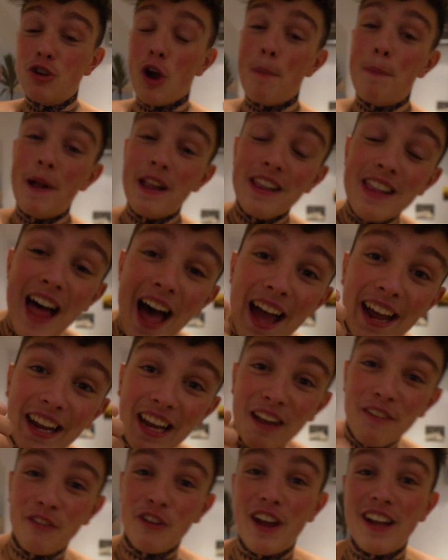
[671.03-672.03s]
Drop a
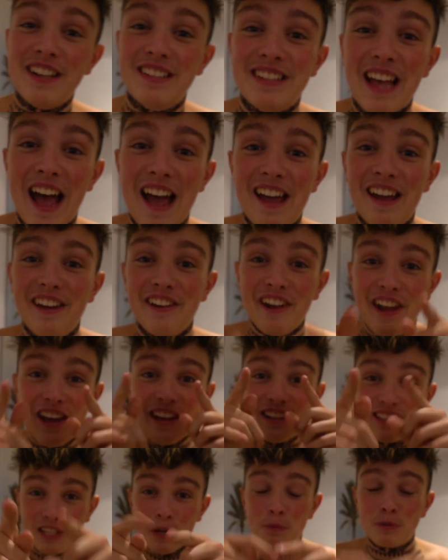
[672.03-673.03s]
like if you're excited,
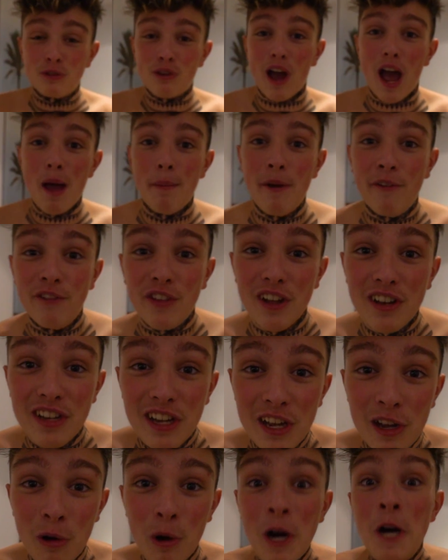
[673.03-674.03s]
subscribe if you're
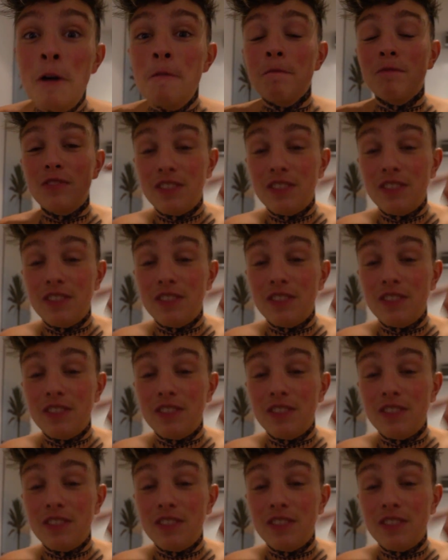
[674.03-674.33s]
new.